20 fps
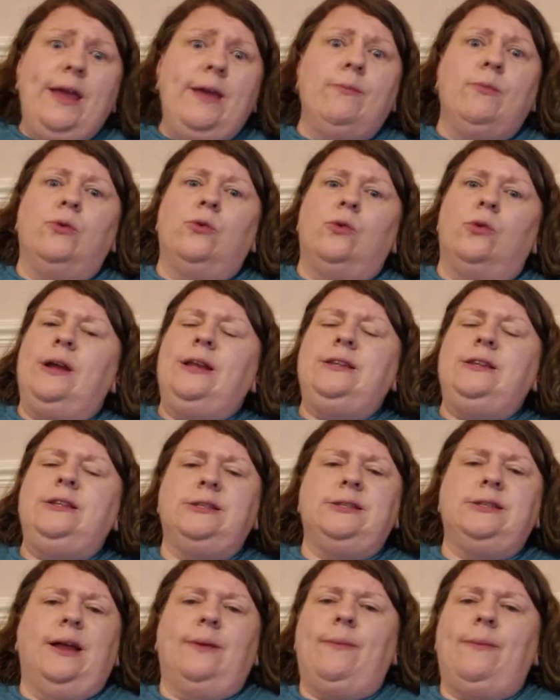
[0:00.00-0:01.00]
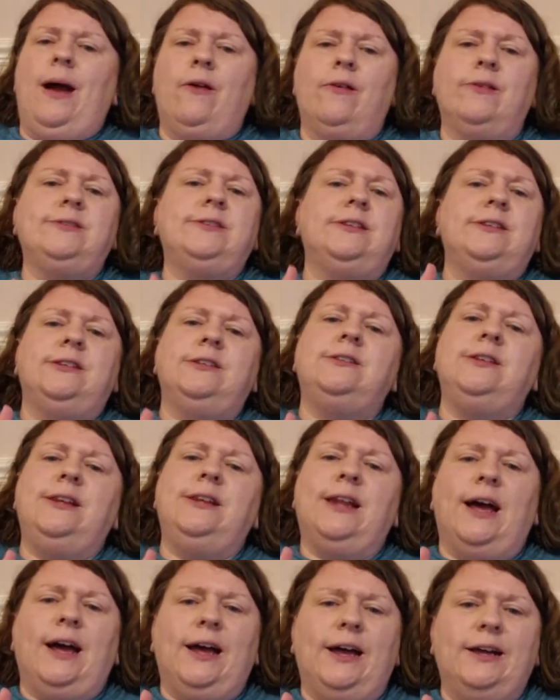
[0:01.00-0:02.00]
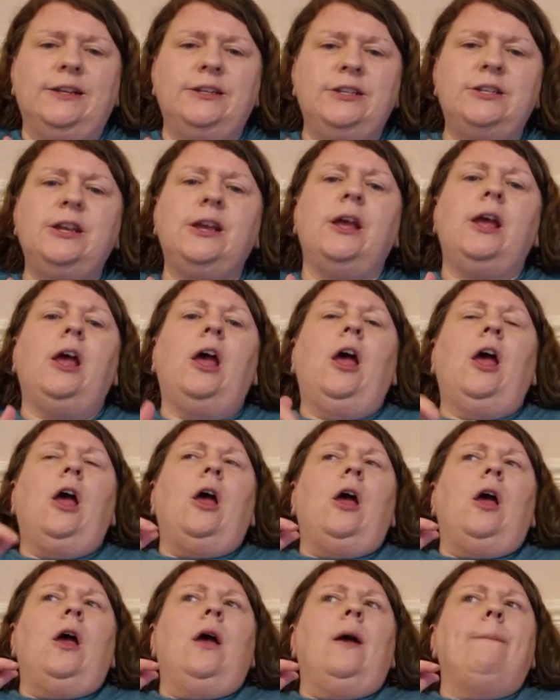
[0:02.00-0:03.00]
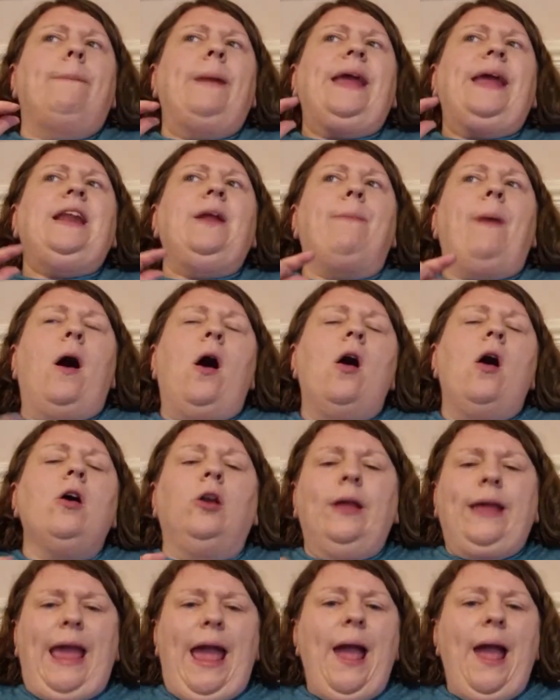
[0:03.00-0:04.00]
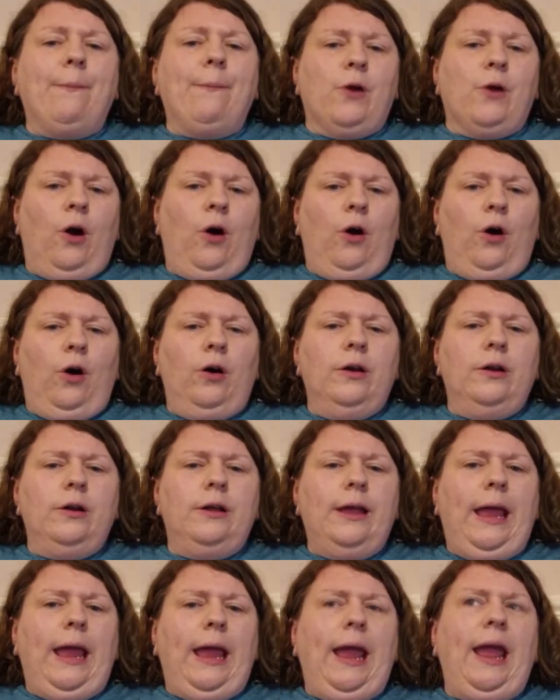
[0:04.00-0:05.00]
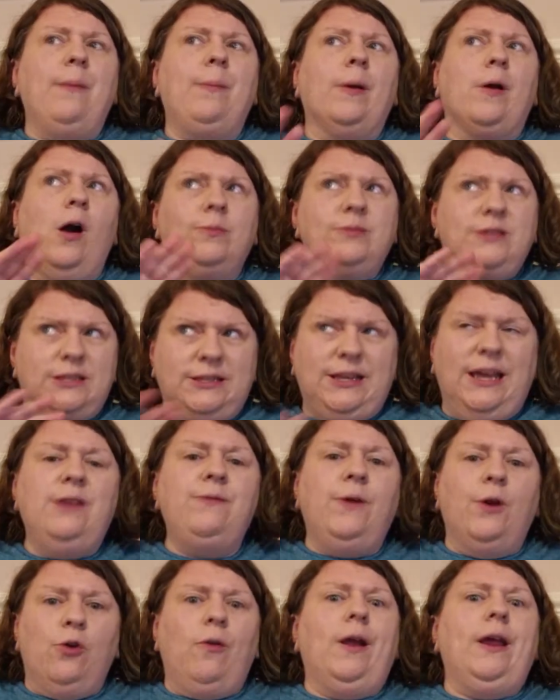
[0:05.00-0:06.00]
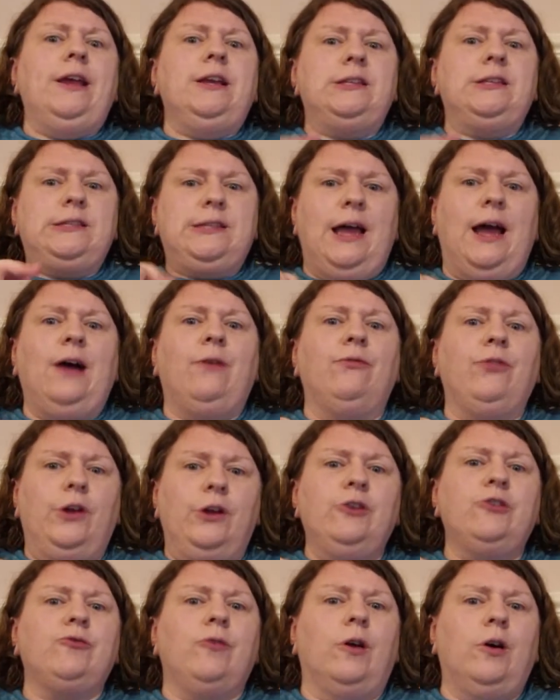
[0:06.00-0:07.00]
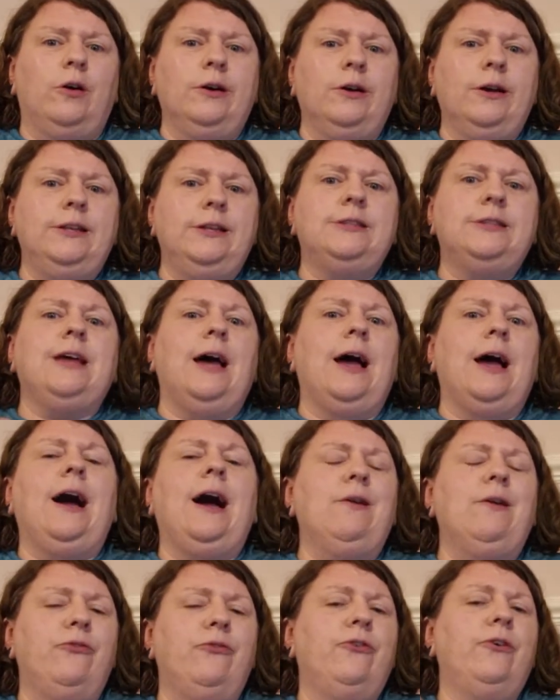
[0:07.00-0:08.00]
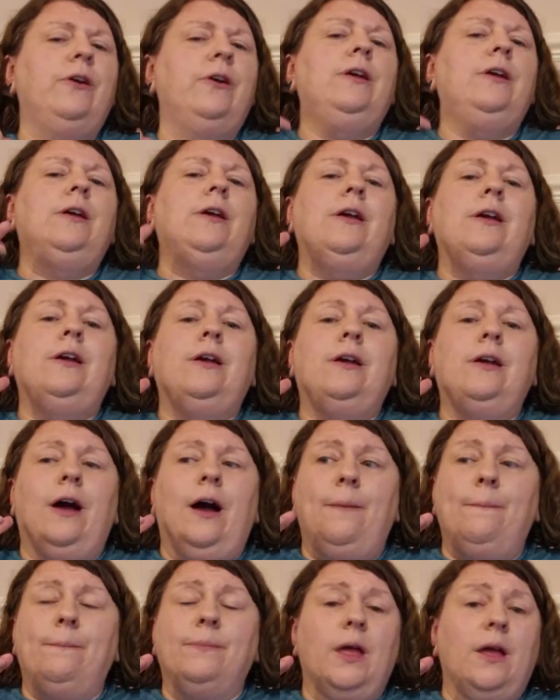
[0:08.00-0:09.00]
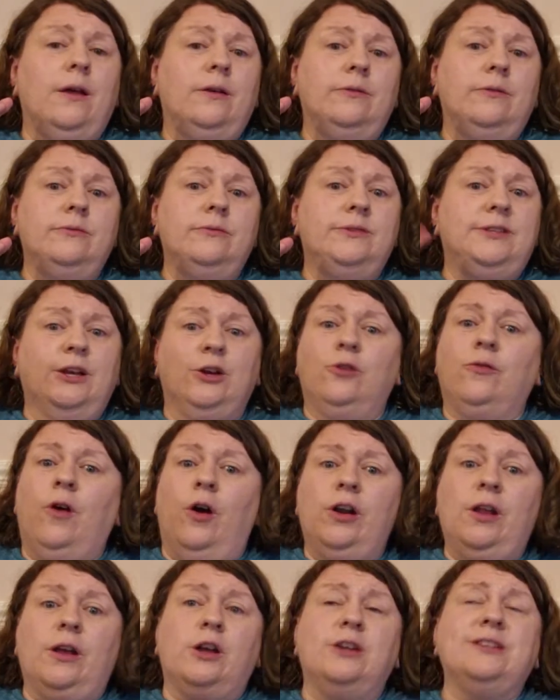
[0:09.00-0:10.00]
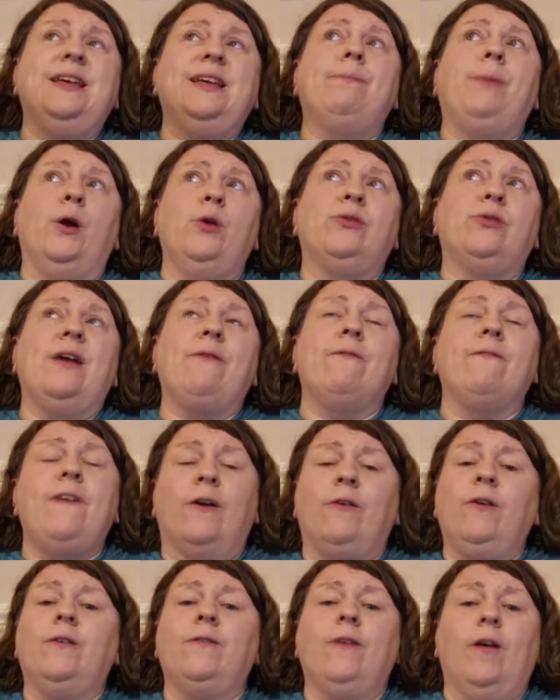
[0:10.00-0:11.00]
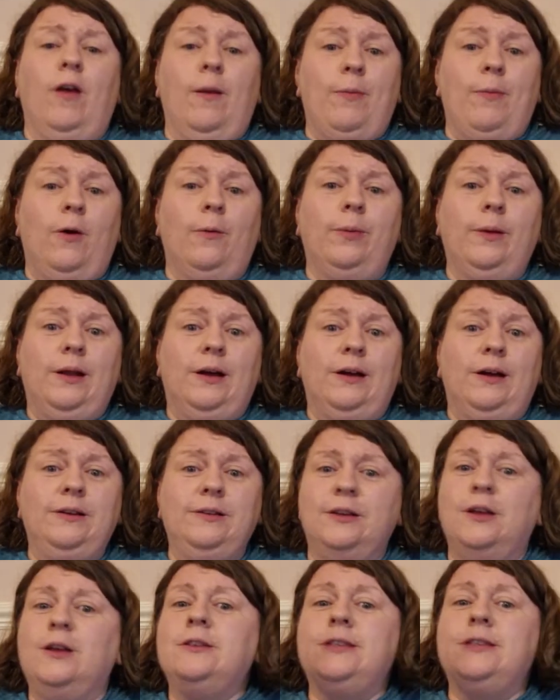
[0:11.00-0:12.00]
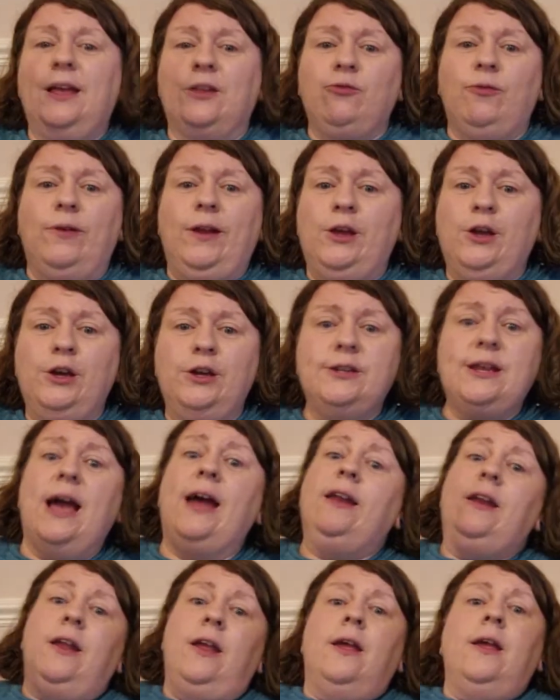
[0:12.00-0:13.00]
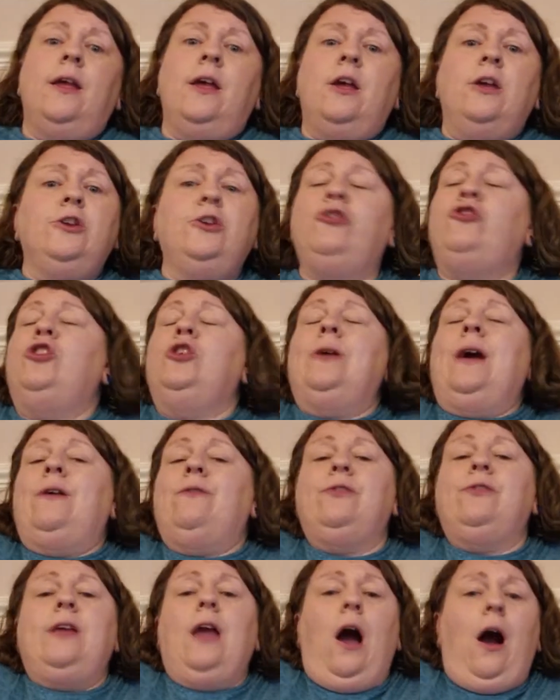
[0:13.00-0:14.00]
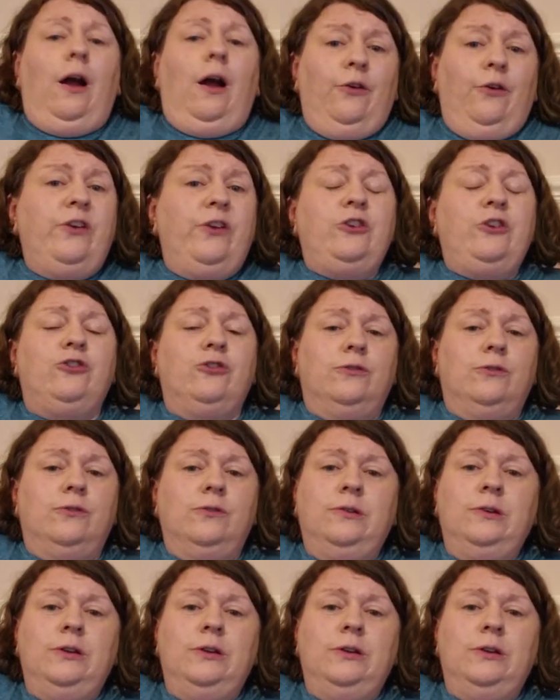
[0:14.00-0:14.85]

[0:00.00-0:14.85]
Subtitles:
more in Disneyland Paris than Disneyland. But in a park like Epcot, it becomes a saving grace to have those rides that have single rider, because they both get very, very popular. So that's really good. And you do have the unofficial